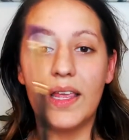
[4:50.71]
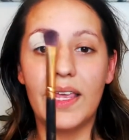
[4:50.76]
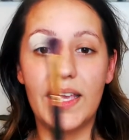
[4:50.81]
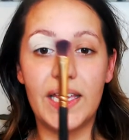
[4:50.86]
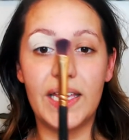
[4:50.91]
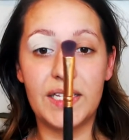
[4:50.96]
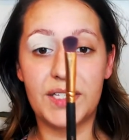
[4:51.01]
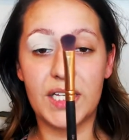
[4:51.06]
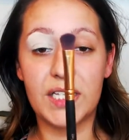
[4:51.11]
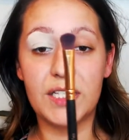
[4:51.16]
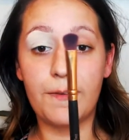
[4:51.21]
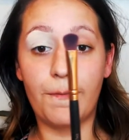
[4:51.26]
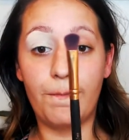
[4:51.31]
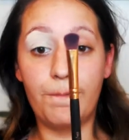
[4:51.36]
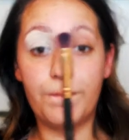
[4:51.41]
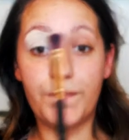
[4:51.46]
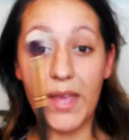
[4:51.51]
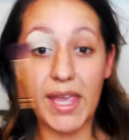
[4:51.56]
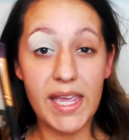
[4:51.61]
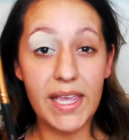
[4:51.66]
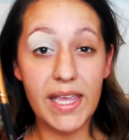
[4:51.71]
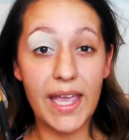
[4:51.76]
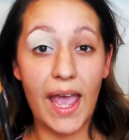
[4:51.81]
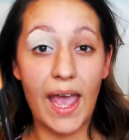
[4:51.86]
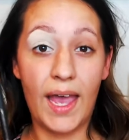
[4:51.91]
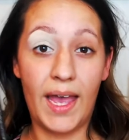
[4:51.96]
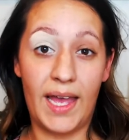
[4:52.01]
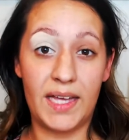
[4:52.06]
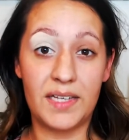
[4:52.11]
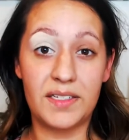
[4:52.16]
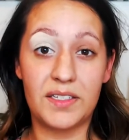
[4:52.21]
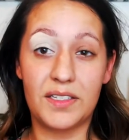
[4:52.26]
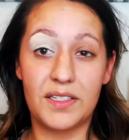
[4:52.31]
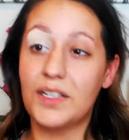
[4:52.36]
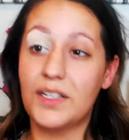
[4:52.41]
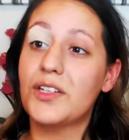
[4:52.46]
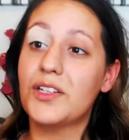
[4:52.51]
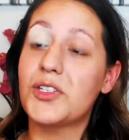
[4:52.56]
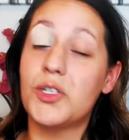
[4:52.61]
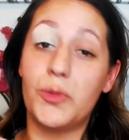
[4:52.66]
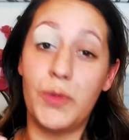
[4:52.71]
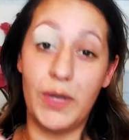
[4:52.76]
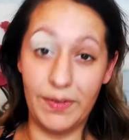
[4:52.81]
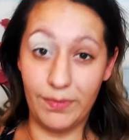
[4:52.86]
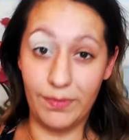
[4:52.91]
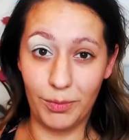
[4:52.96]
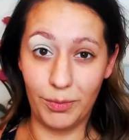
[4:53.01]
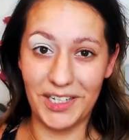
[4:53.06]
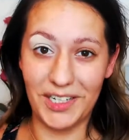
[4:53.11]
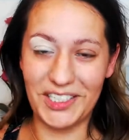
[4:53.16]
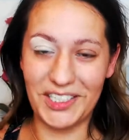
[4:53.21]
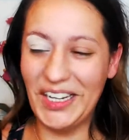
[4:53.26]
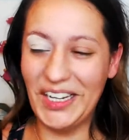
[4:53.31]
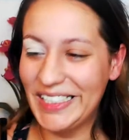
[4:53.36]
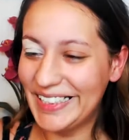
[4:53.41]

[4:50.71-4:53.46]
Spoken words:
is this fake ass Zoeva brush.